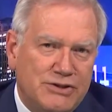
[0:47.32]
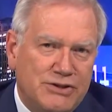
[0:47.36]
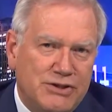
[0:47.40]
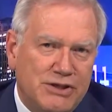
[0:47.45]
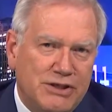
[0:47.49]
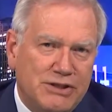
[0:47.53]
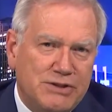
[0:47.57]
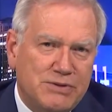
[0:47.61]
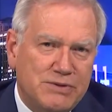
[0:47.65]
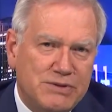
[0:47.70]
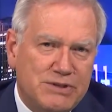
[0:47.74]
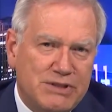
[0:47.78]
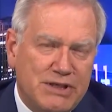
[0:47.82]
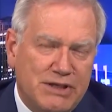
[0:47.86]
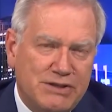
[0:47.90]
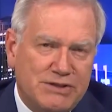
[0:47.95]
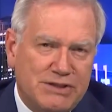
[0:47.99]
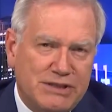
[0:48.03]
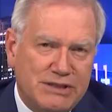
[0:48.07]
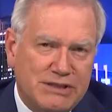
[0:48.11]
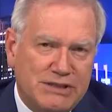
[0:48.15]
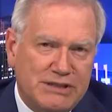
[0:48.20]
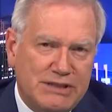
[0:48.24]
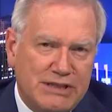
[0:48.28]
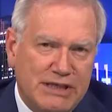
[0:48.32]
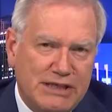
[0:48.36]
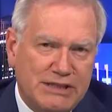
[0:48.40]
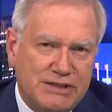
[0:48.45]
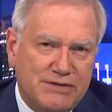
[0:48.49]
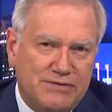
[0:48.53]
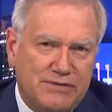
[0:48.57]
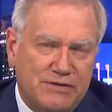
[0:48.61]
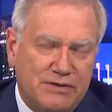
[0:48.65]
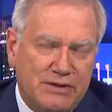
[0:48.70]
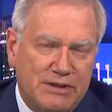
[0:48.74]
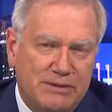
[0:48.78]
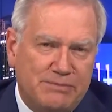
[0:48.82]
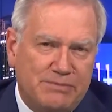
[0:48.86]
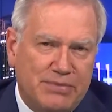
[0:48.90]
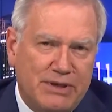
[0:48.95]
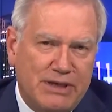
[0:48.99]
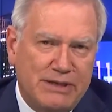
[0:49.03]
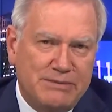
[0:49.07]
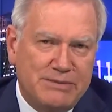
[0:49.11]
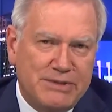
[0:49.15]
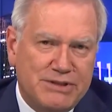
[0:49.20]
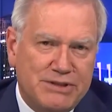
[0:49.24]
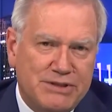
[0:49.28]
his church was so successful that
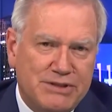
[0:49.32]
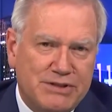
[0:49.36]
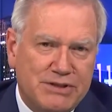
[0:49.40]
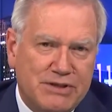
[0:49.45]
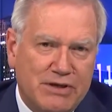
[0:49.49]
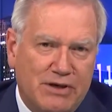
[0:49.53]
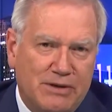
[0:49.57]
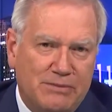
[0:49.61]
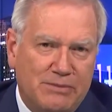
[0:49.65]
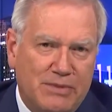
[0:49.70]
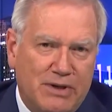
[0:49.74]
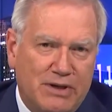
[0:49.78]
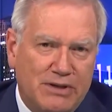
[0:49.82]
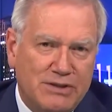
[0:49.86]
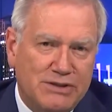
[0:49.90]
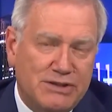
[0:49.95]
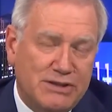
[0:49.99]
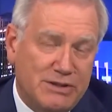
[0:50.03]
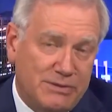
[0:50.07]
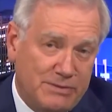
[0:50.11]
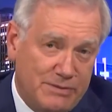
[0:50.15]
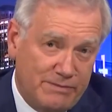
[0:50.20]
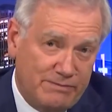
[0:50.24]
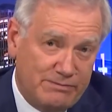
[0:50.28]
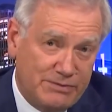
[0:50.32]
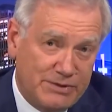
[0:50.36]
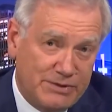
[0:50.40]
Prime Minister Scott Morrison,